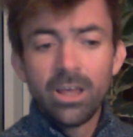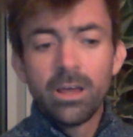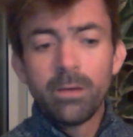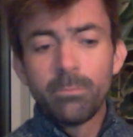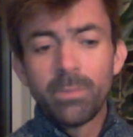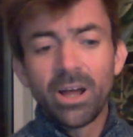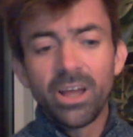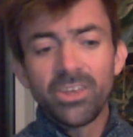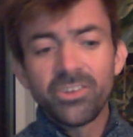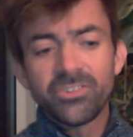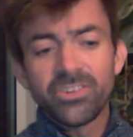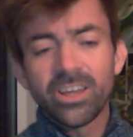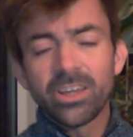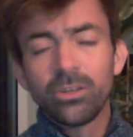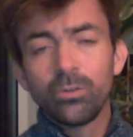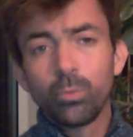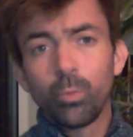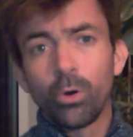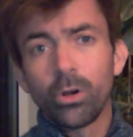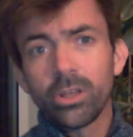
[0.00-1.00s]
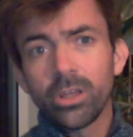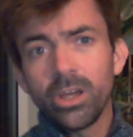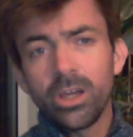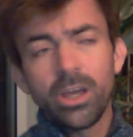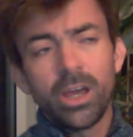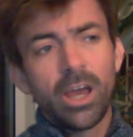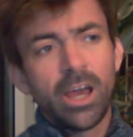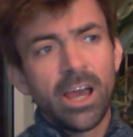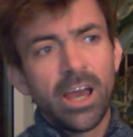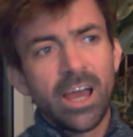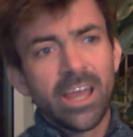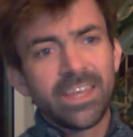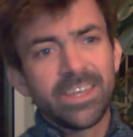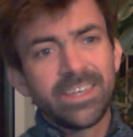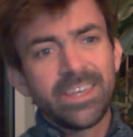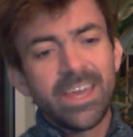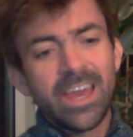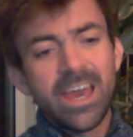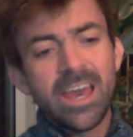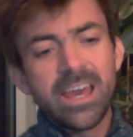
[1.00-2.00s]
My second warrior,
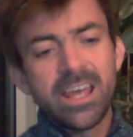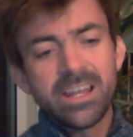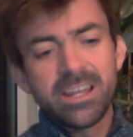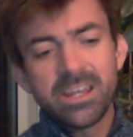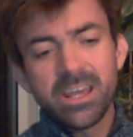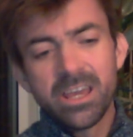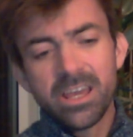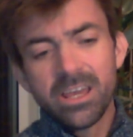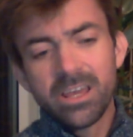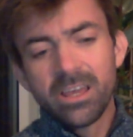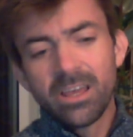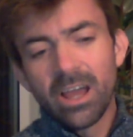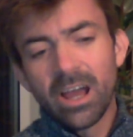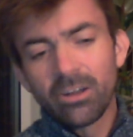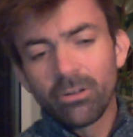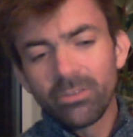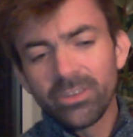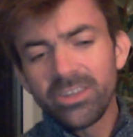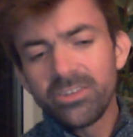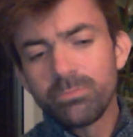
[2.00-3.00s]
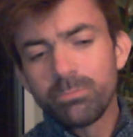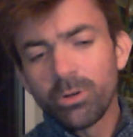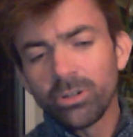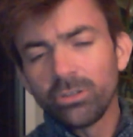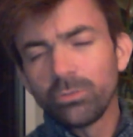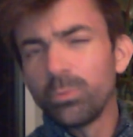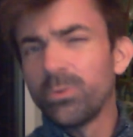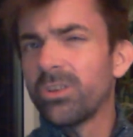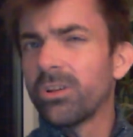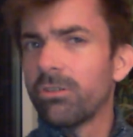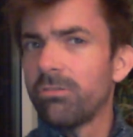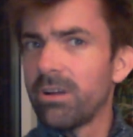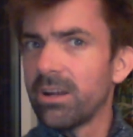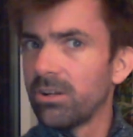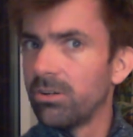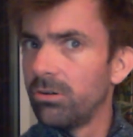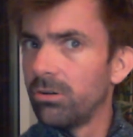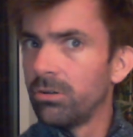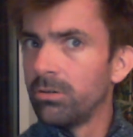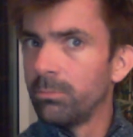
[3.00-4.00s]
again, I don't think he's modelled with the
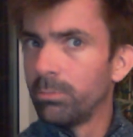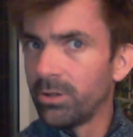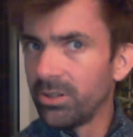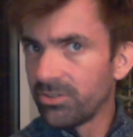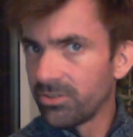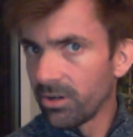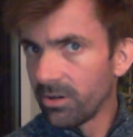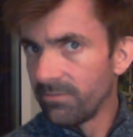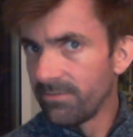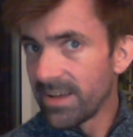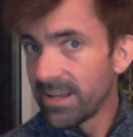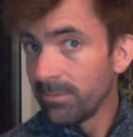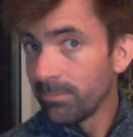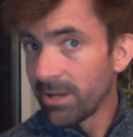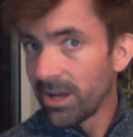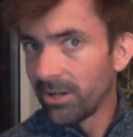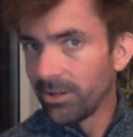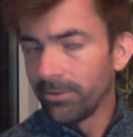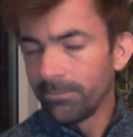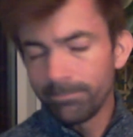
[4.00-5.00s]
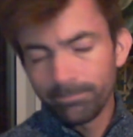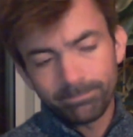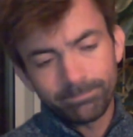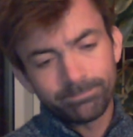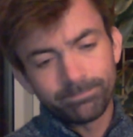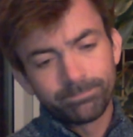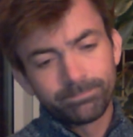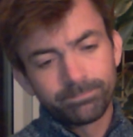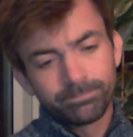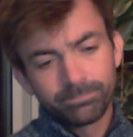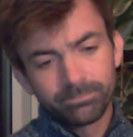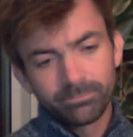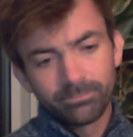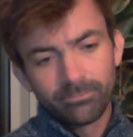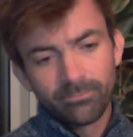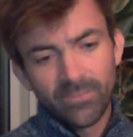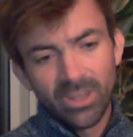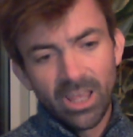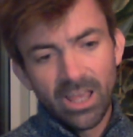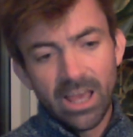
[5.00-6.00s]
correct gun, but he's got a venom cannon
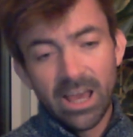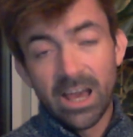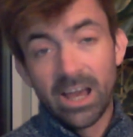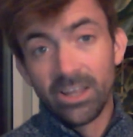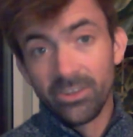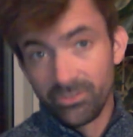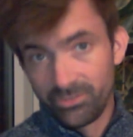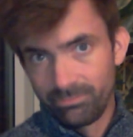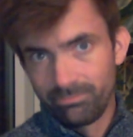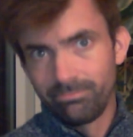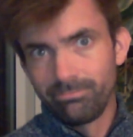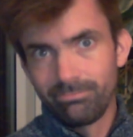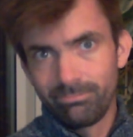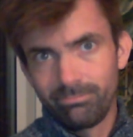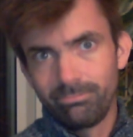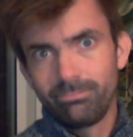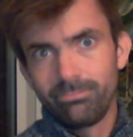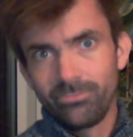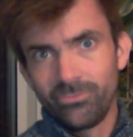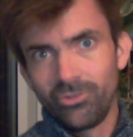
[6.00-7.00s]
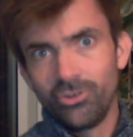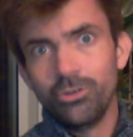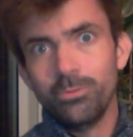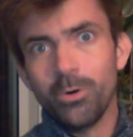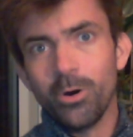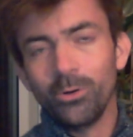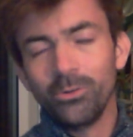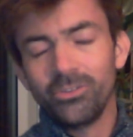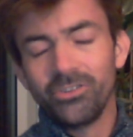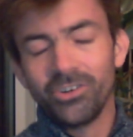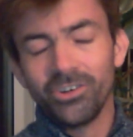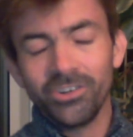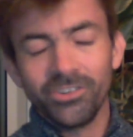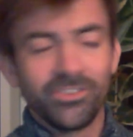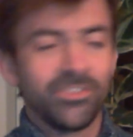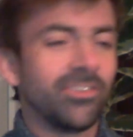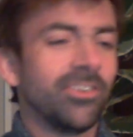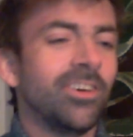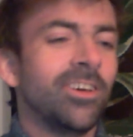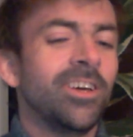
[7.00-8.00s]
and 2 bone
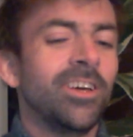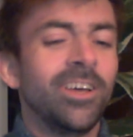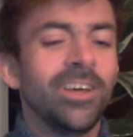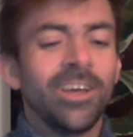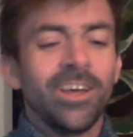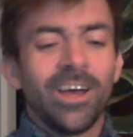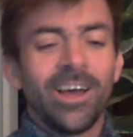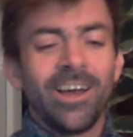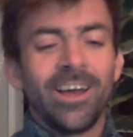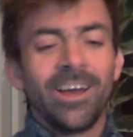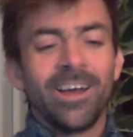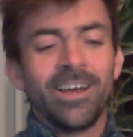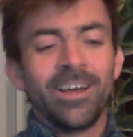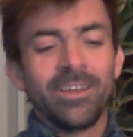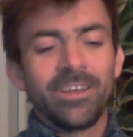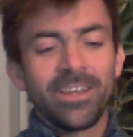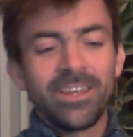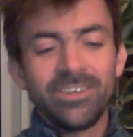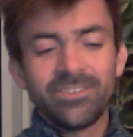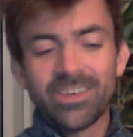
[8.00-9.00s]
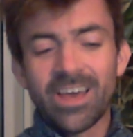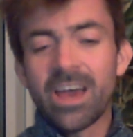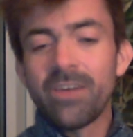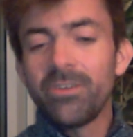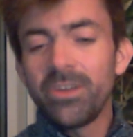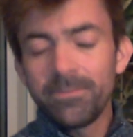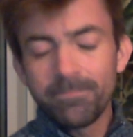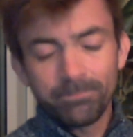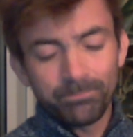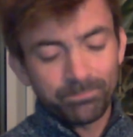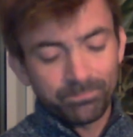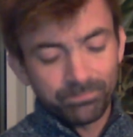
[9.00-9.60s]
swords. He's a heavy.